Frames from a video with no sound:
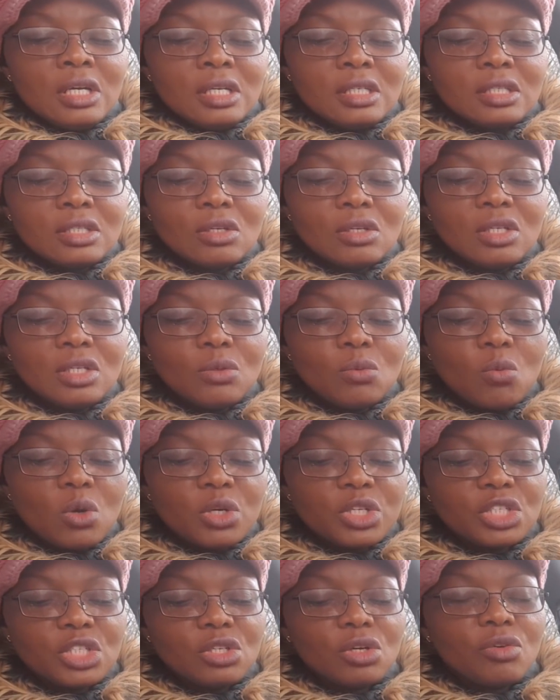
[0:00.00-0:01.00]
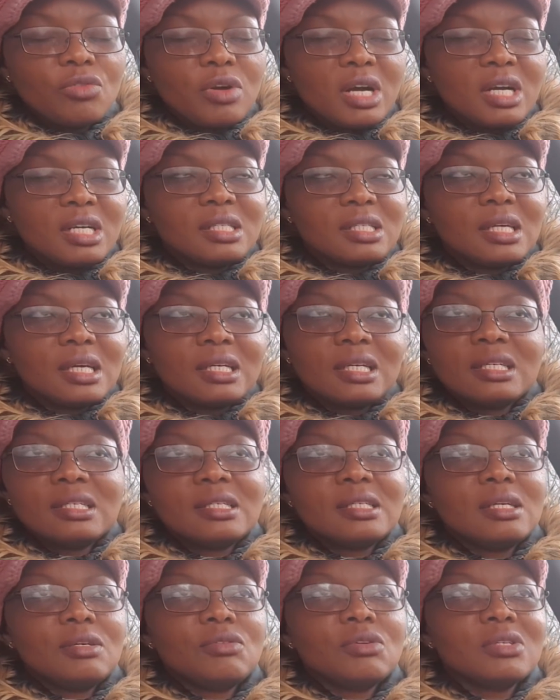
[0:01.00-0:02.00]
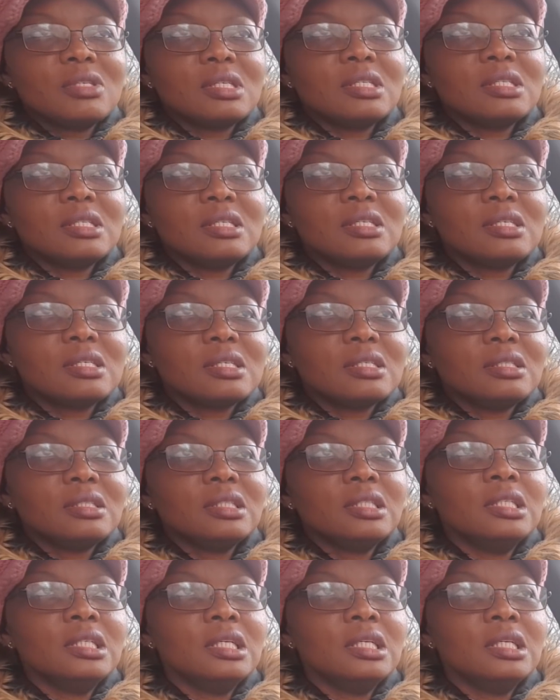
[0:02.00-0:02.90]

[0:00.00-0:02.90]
it's only washing of hands that can save us in this thing.